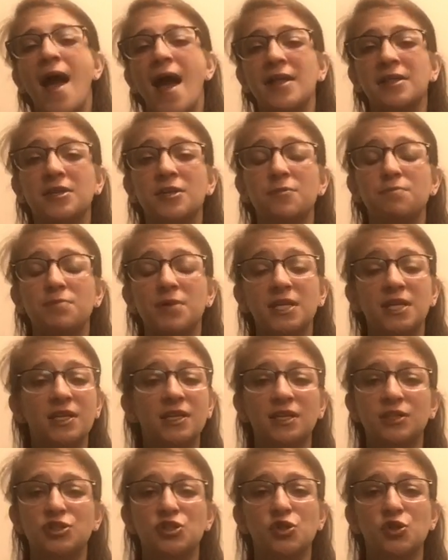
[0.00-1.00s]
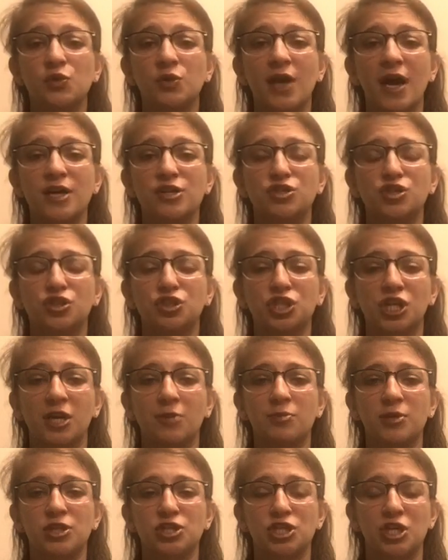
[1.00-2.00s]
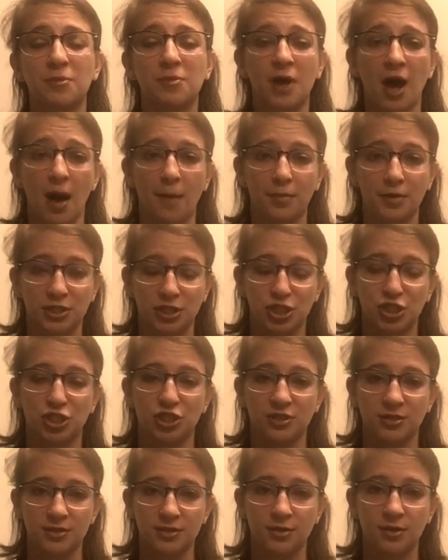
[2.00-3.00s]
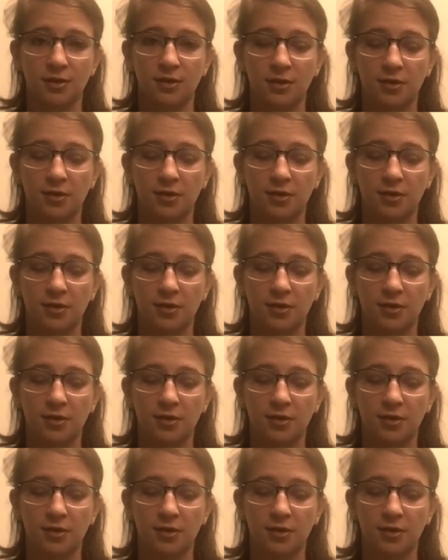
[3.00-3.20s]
and competed at 2 national championship competitions.